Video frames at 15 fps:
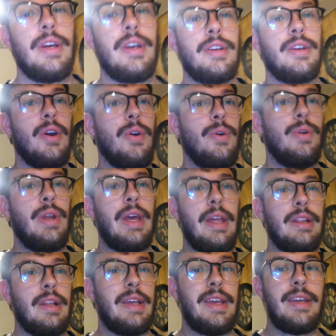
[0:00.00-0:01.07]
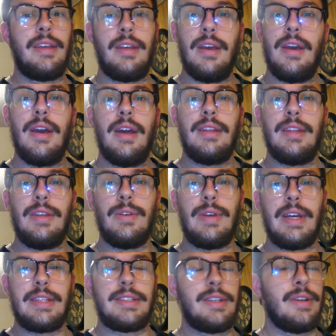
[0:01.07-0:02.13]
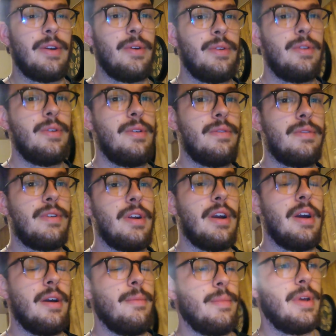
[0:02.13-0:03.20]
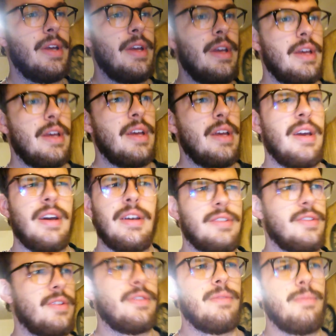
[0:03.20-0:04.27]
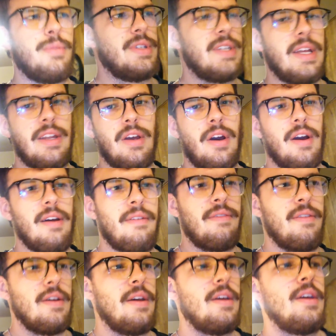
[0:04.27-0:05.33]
code and link that you guys can go to for a certain % off.